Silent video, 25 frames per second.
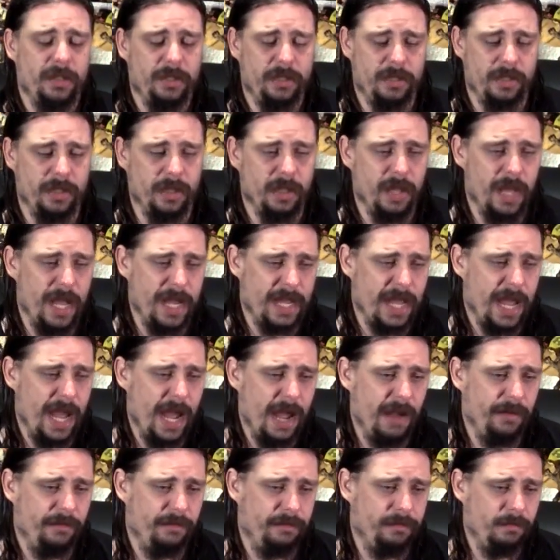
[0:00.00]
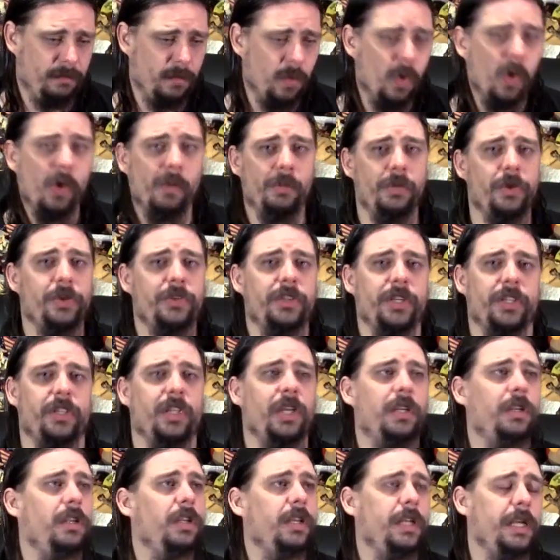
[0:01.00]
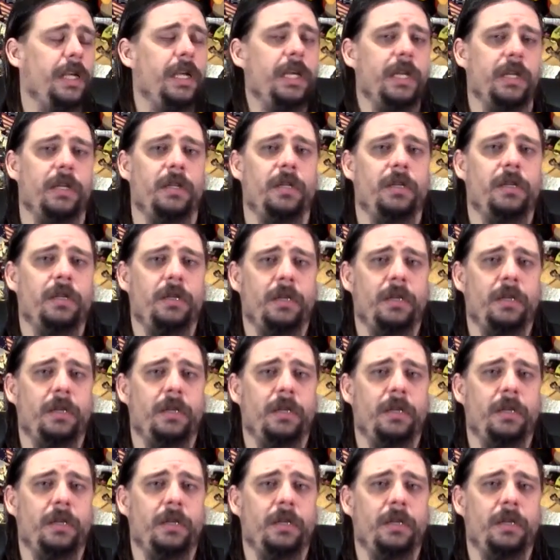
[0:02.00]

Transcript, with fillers: to like have more music than you need.